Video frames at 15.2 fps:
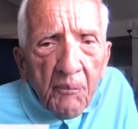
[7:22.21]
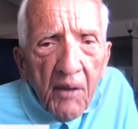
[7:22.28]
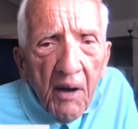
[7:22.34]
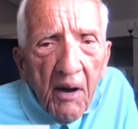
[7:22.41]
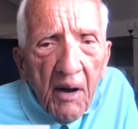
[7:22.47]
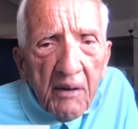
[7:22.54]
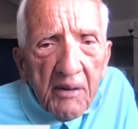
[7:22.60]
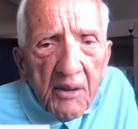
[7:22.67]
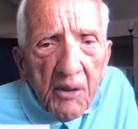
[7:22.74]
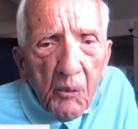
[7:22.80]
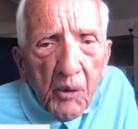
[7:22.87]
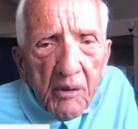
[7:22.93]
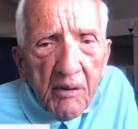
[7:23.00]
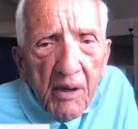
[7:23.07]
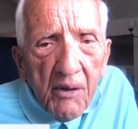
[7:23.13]

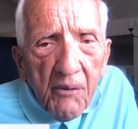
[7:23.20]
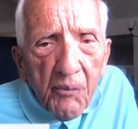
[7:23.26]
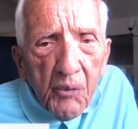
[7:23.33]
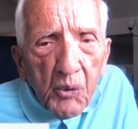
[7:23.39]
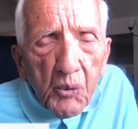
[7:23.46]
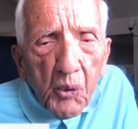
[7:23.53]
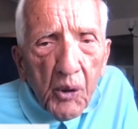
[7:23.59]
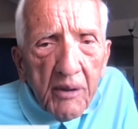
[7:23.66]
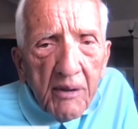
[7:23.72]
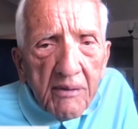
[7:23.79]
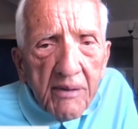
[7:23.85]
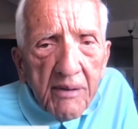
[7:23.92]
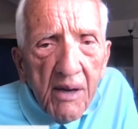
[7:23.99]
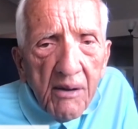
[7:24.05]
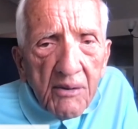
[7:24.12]
We've got a few trillion
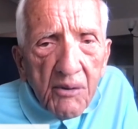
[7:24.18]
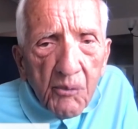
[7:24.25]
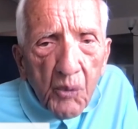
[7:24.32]
cells,